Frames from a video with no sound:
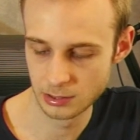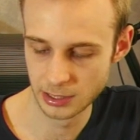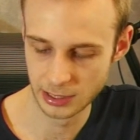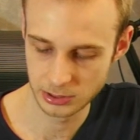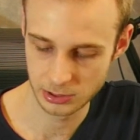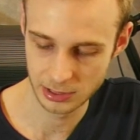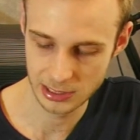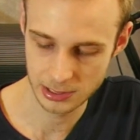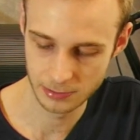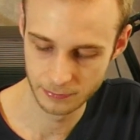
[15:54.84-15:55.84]

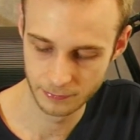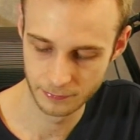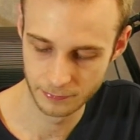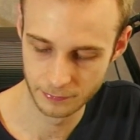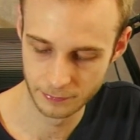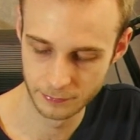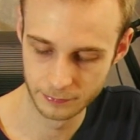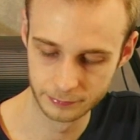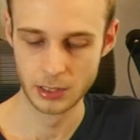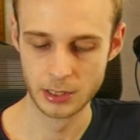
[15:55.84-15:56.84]
arteries.
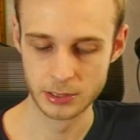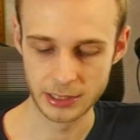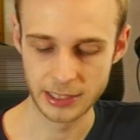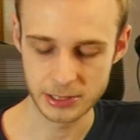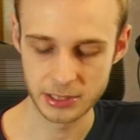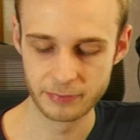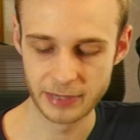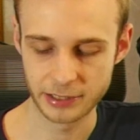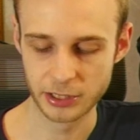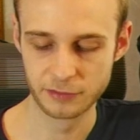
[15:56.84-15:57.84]
So let's come
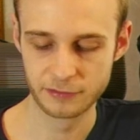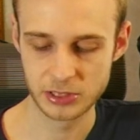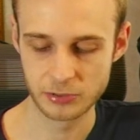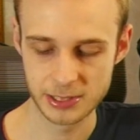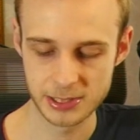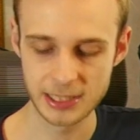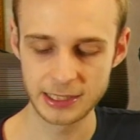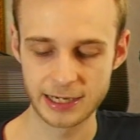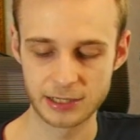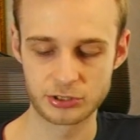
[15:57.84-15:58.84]
back over to our
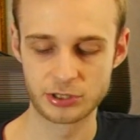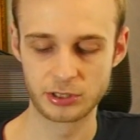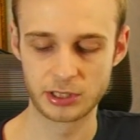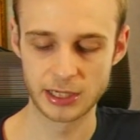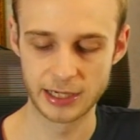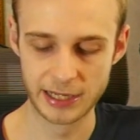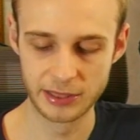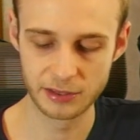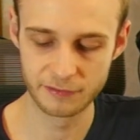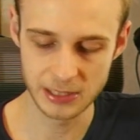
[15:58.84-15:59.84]
celiac trunk
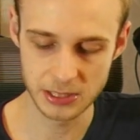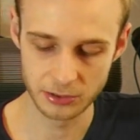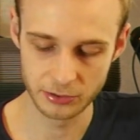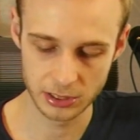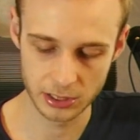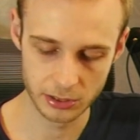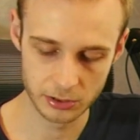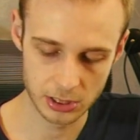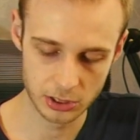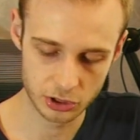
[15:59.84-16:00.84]
and the vessel that
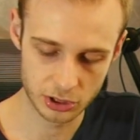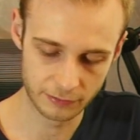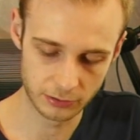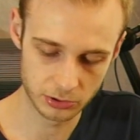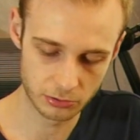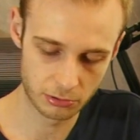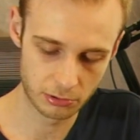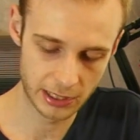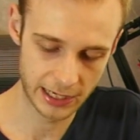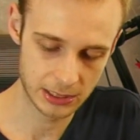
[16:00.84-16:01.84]
goes and travels
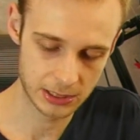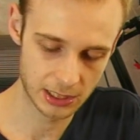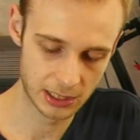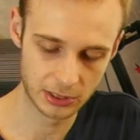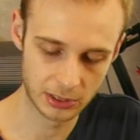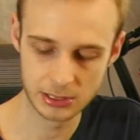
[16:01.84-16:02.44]
right, and I'm gonna